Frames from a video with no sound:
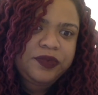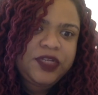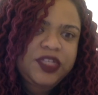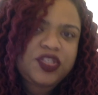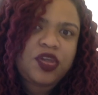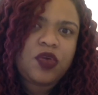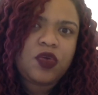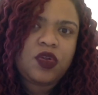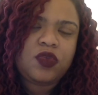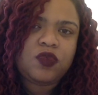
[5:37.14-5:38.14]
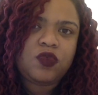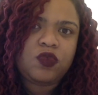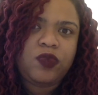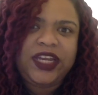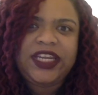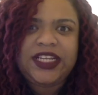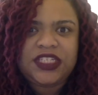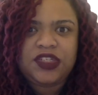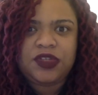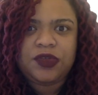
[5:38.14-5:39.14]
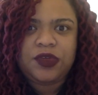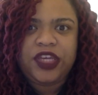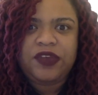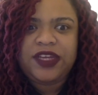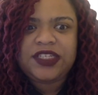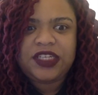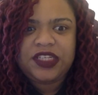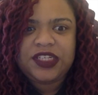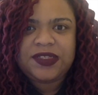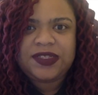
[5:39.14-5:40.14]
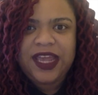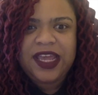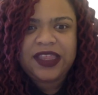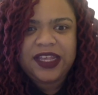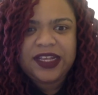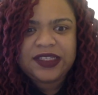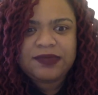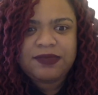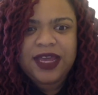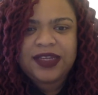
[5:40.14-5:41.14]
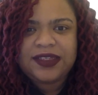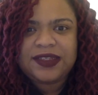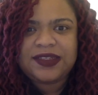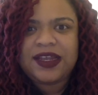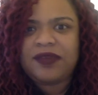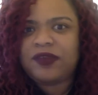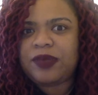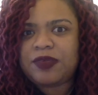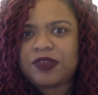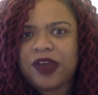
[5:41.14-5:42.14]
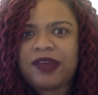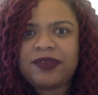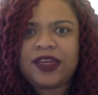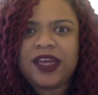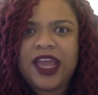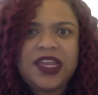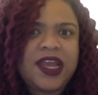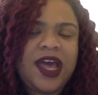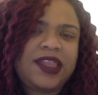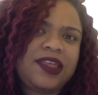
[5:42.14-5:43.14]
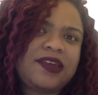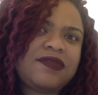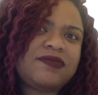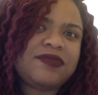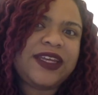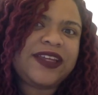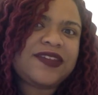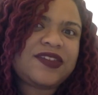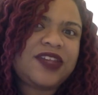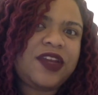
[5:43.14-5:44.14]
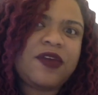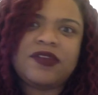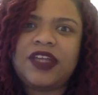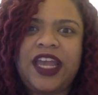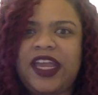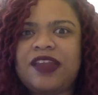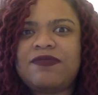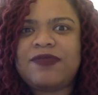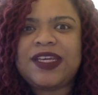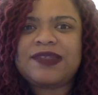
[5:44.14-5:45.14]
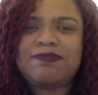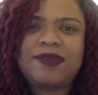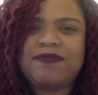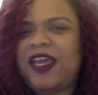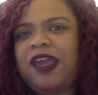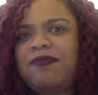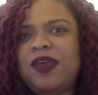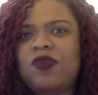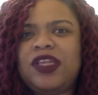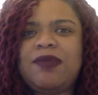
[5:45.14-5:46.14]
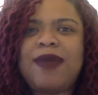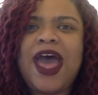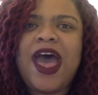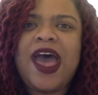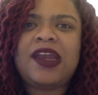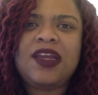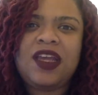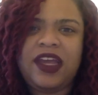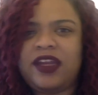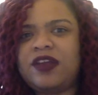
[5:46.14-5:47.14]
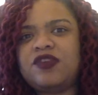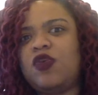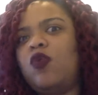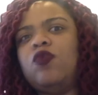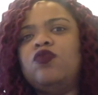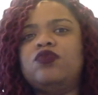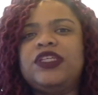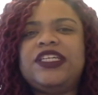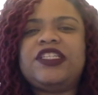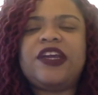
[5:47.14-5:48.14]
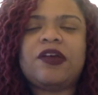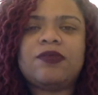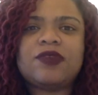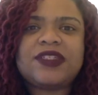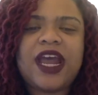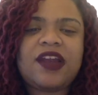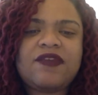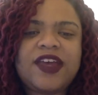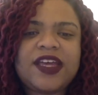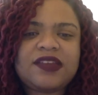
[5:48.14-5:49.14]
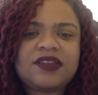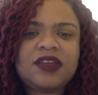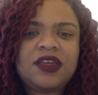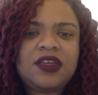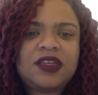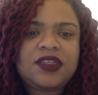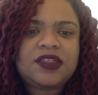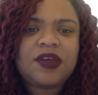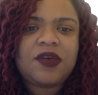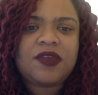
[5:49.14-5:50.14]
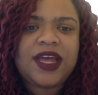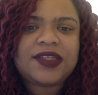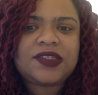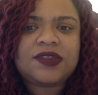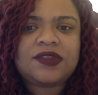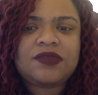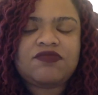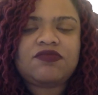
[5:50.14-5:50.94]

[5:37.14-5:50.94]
so you need to just take these medicines that we're prescribing and not them, because it can be really bad. There's all really terrible side effects. So that's